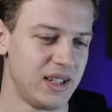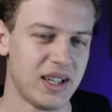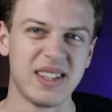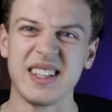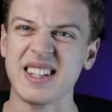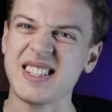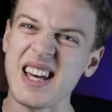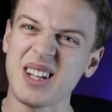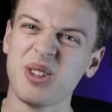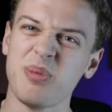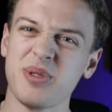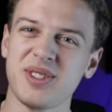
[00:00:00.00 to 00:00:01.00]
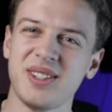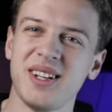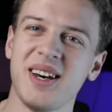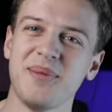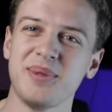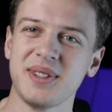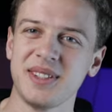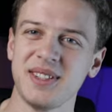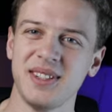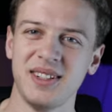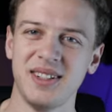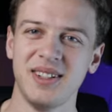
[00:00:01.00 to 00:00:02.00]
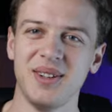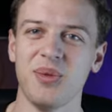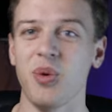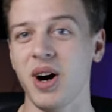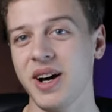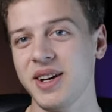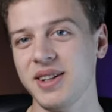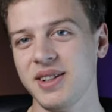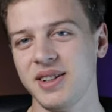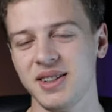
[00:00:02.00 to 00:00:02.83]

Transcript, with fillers: And the exact opposite happened. Why?